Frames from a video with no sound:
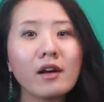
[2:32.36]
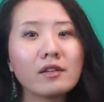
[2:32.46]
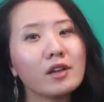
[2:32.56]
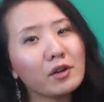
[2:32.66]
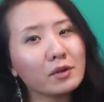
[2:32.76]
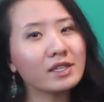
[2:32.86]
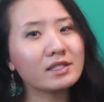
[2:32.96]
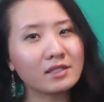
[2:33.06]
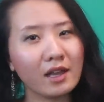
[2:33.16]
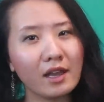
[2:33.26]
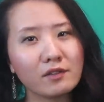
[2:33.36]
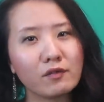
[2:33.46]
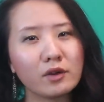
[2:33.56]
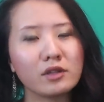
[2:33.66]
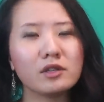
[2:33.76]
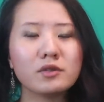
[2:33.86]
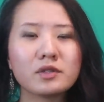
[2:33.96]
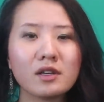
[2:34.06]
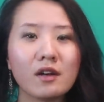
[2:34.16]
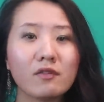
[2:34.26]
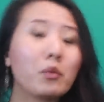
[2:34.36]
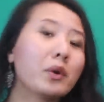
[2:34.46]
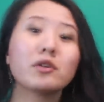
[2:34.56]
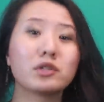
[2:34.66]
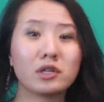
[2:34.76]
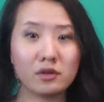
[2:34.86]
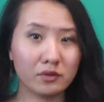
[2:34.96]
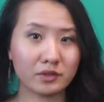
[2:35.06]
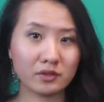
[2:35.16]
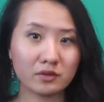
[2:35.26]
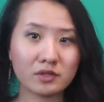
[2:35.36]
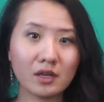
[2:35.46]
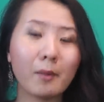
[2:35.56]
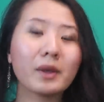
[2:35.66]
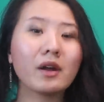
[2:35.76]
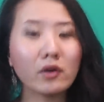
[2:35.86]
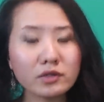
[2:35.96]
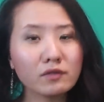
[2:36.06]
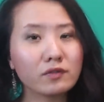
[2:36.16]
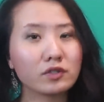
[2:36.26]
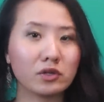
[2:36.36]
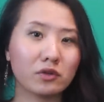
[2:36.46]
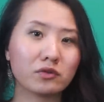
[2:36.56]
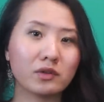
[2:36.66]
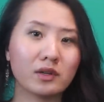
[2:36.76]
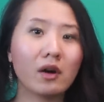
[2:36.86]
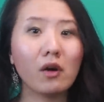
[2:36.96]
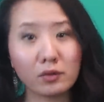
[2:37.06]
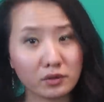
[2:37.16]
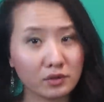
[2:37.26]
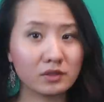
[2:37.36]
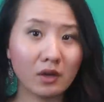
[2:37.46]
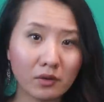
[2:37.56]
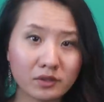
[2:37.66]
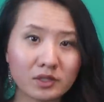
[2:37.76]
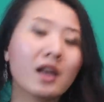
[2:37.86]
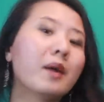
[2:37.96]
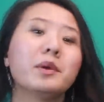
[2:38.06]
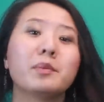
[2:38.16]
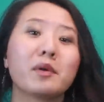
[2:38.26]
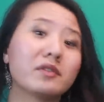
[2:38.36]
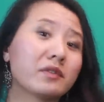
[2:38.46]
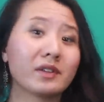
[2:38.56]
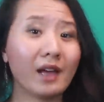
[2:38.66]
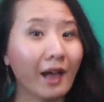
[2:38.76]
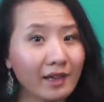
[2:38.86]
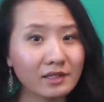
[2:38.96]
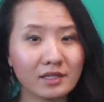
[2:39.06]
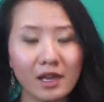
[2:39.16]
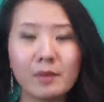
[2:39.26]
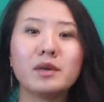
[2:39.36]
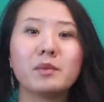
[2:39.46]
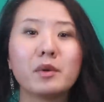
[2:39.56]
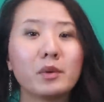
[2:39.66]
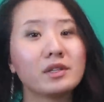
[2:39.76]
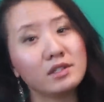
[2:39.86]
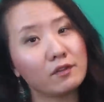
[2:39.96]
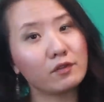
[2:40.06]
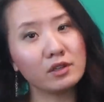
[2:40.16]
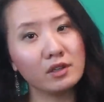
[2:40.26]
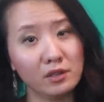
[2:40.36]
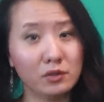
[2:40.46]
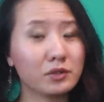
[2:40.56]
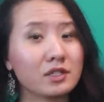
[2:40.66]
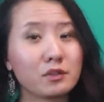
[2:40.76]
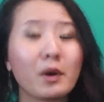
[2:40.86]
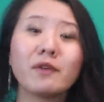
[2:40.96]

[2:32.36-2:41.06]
are not only designed for the use of wheelchair users, but also for children, older adults, people of different heights, and people with different usage